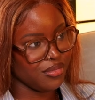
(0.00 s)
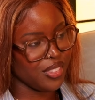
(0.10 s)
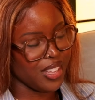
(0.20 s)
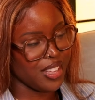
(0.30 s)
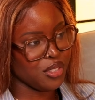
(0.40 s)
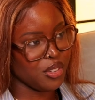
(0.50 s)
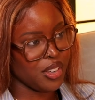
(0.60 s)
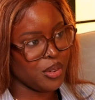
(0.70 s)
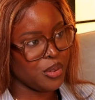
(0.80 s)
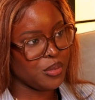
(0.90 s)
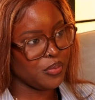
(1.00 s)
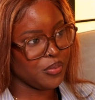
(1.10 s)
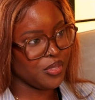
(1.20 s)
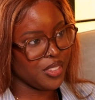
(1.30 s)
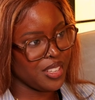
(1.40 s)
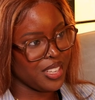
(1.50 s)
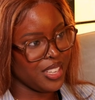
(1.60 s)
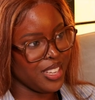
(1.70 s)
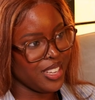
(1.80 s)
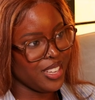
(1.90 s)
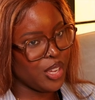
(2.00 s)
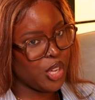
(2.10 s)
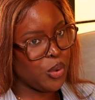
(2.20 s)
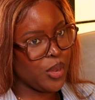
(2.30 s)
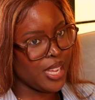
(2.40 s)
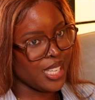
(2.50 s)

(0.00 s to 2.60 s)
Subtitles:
Yeah, that's really cool. Who